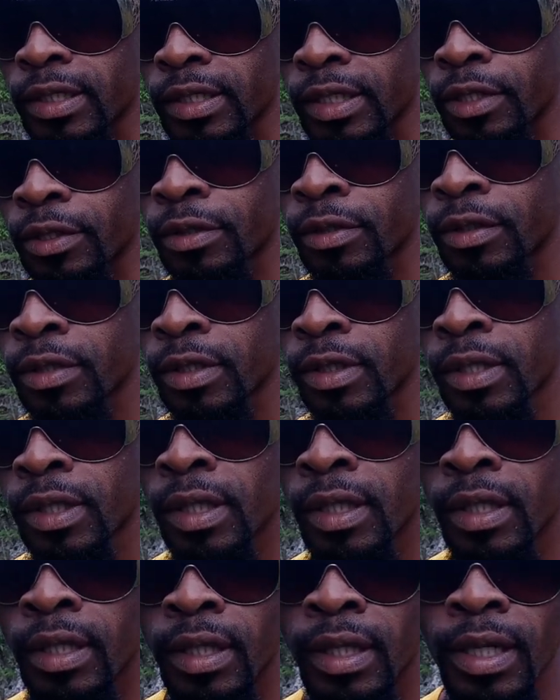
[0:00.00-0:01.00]
year,
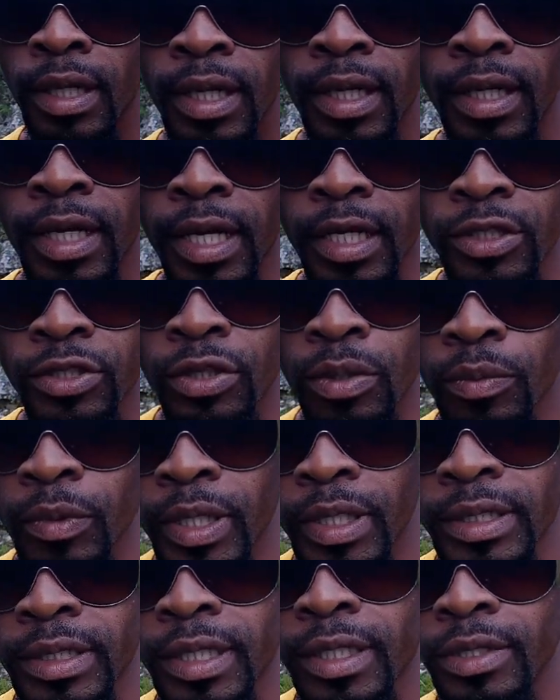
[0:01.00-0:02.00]
and like
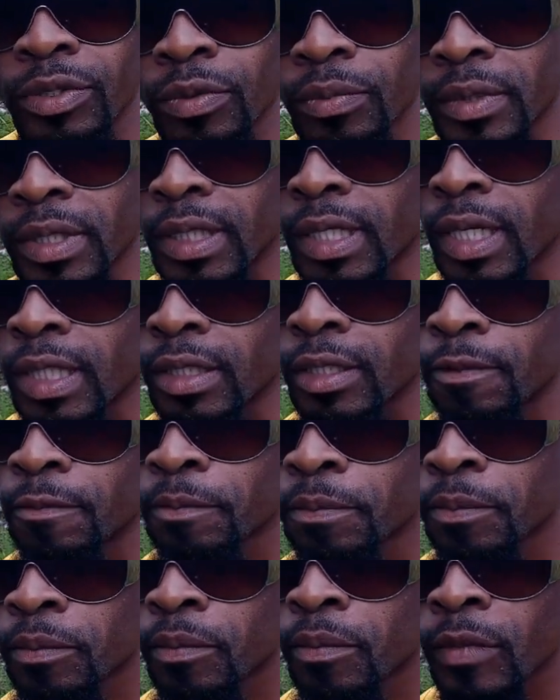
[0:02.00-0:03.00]
someone said to me that
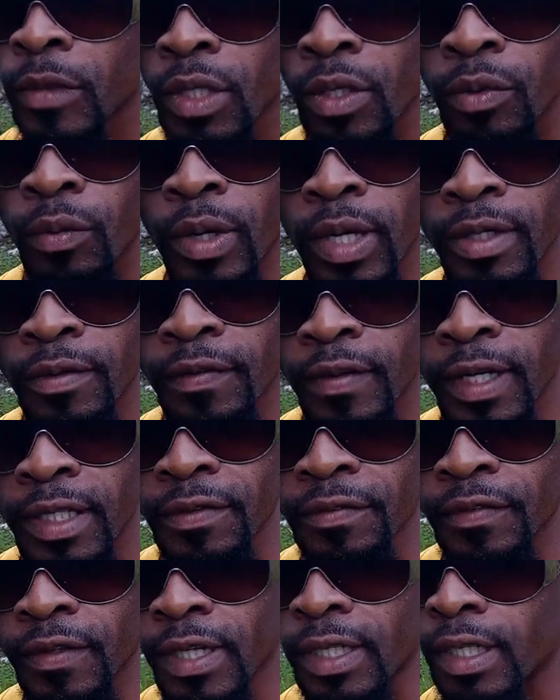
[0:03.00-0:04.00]
one for the
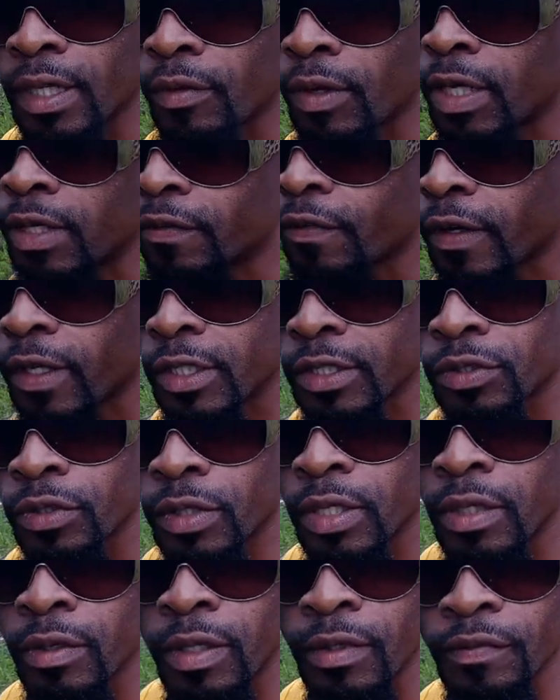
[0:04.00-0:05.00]
Father, one for the Son,
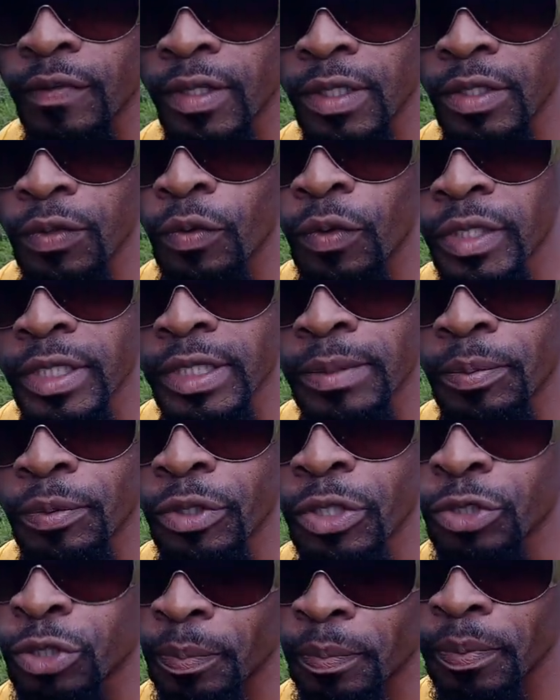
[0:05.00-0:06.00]
and one for the Holy
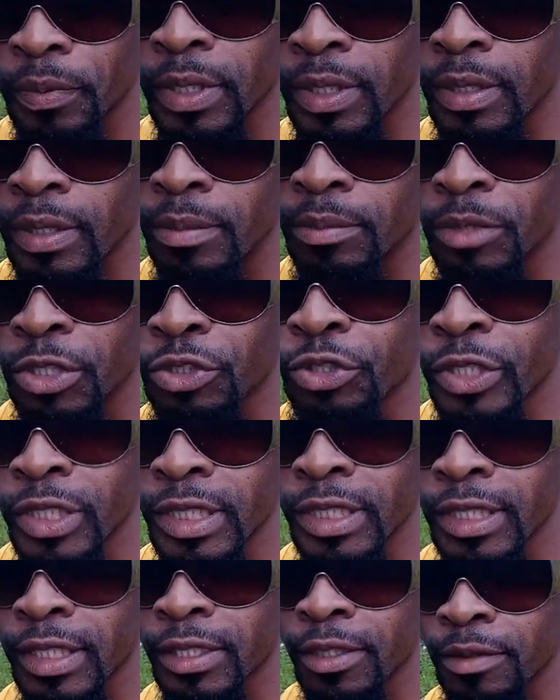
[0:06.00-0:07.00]
Spirit, the
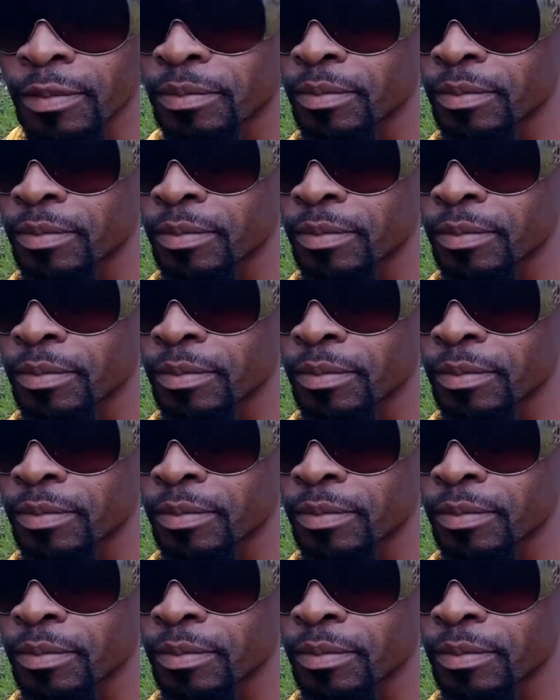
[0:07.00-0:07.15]
Trinity.